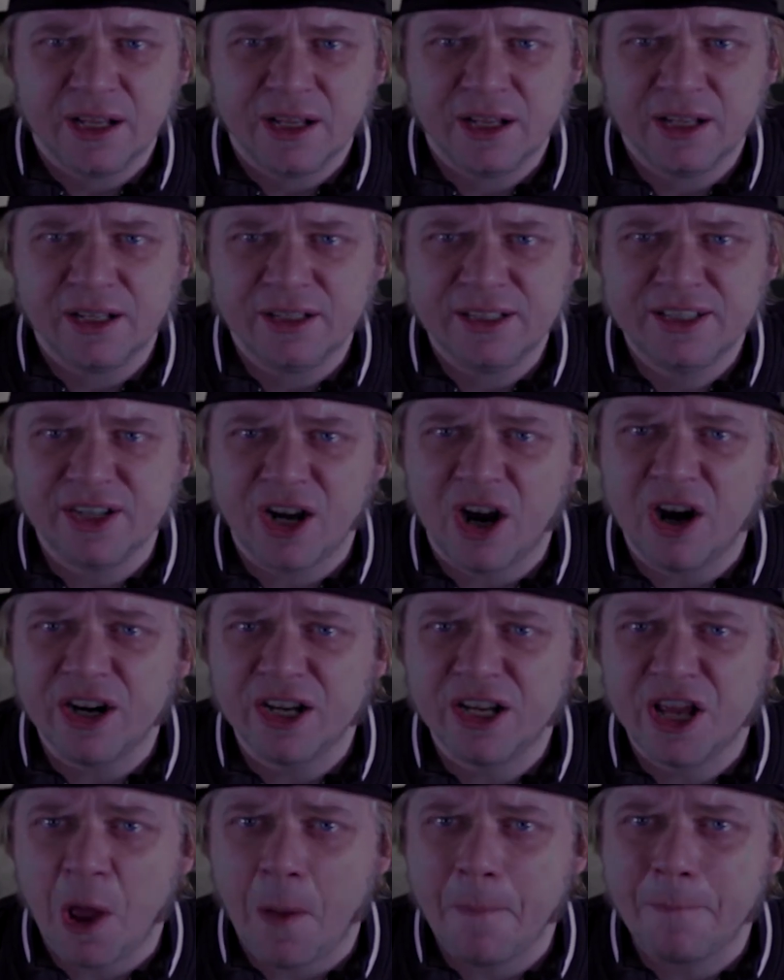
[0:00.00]
a
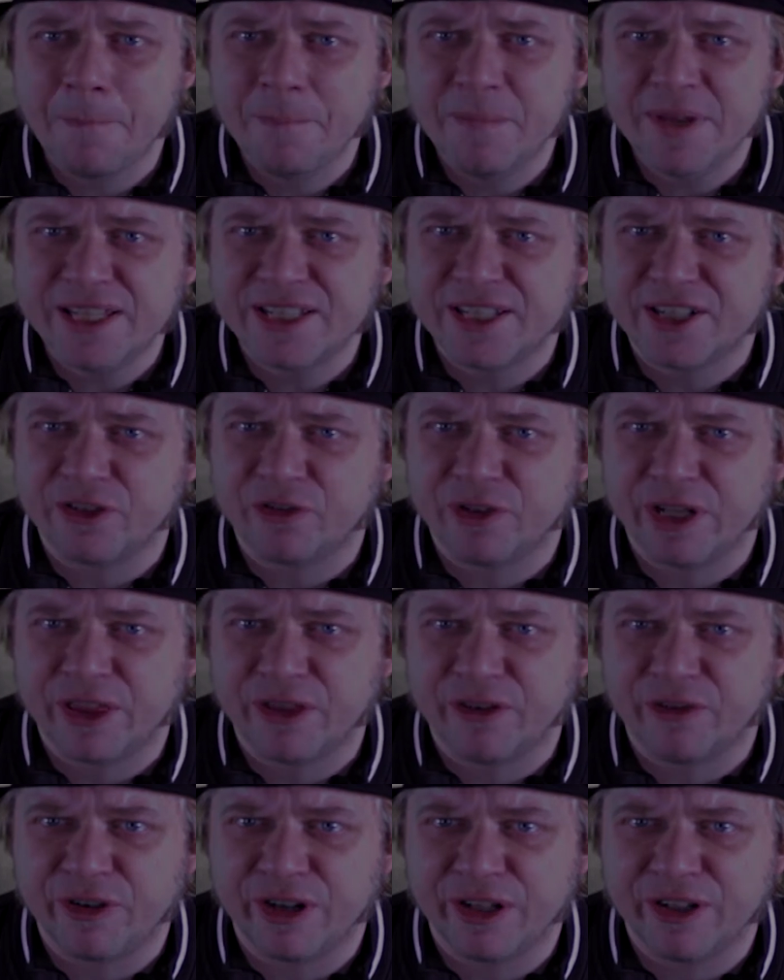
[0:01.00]
dark mystery
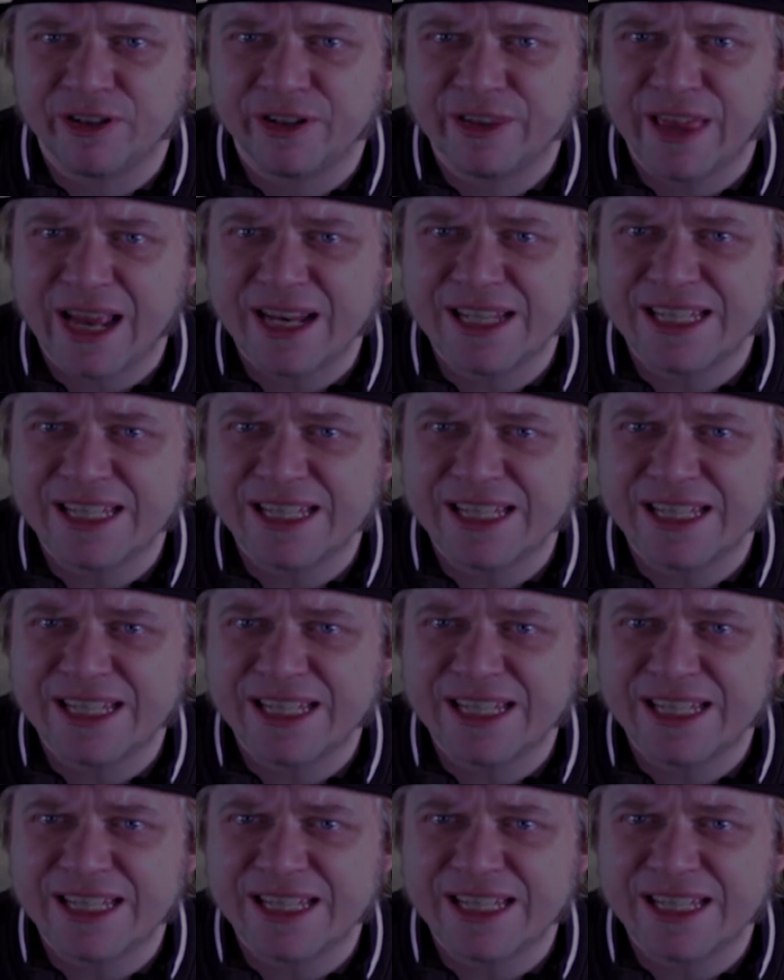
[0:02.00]
thriller that